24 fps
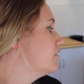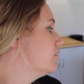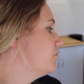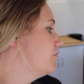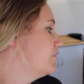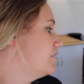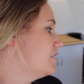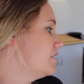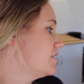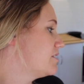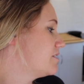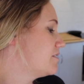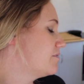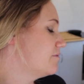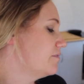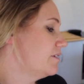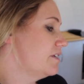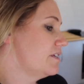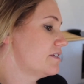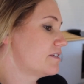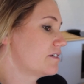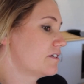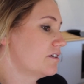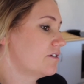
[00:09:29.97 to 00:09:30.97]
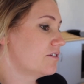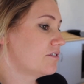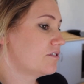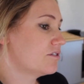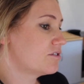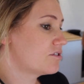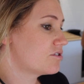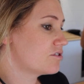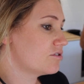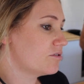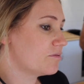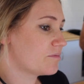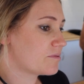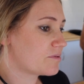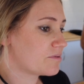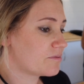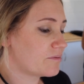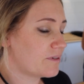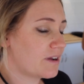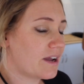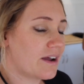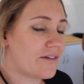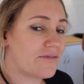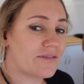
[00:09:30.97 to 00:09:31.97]
We just need to go to the shop, so
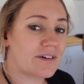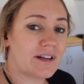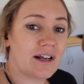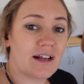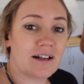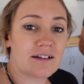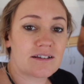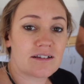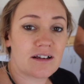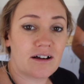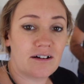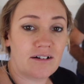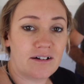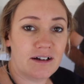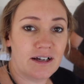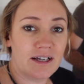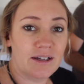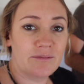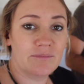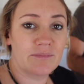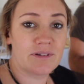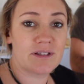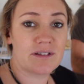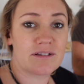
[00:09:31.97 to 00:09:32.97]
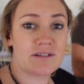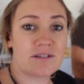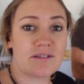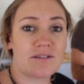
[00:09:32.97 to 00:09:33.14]
we haven't had time.